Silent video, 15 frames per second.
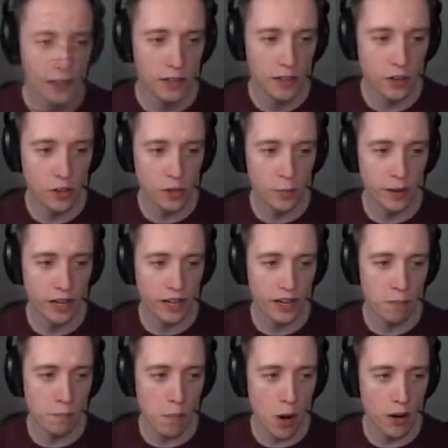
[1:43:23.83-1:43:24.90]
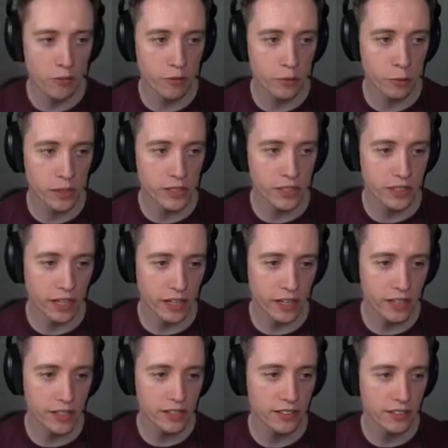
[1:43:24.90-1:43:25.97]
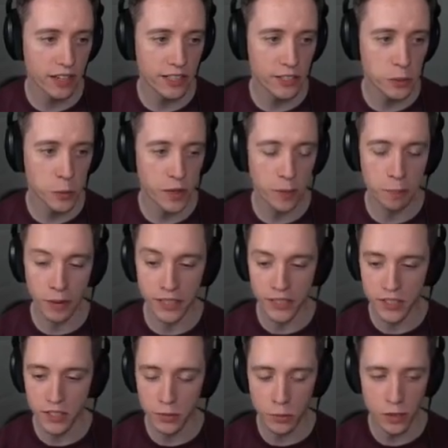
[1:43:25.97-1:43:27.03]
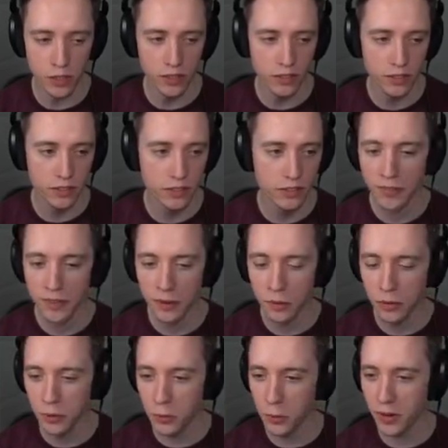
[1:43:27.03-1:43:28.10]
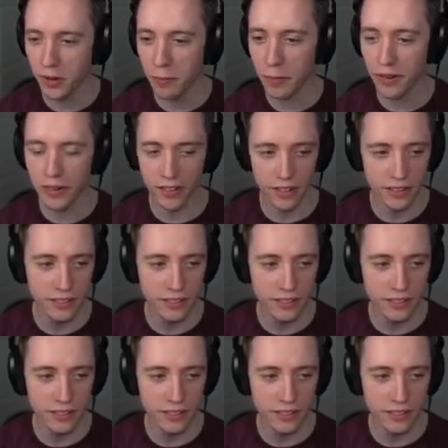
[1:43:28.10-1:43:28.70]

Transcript: Lowko, may I get mod for one second? I just want to bend someone. Who do you want to bend?